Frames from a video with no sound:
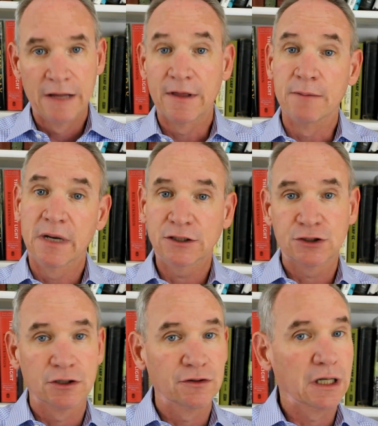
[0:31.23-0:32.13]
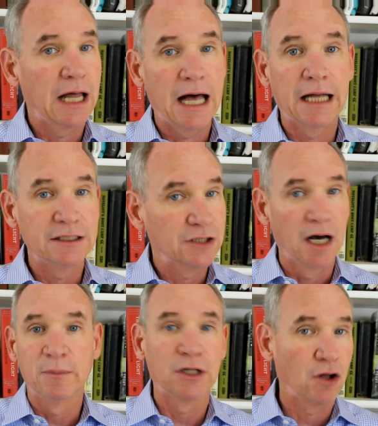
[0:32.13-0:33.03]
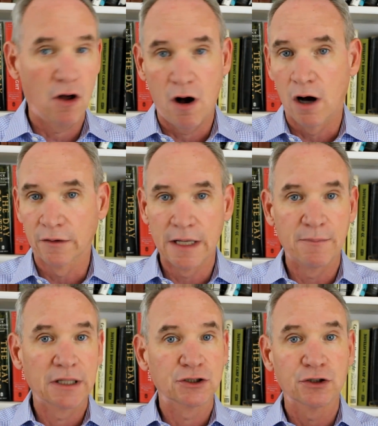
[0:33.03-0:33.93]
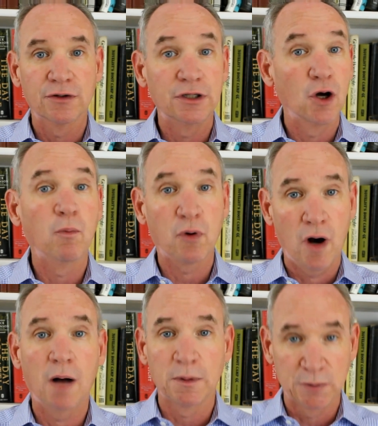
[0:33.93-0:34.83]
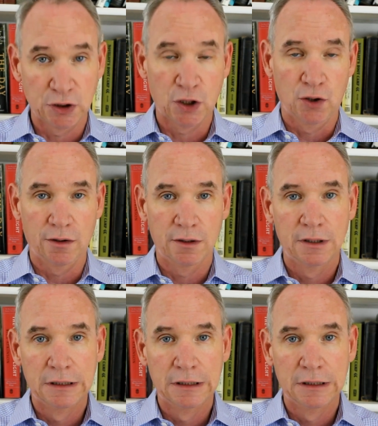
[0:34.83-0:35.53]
They make sure the line is humming along. They make sure that no problems occur.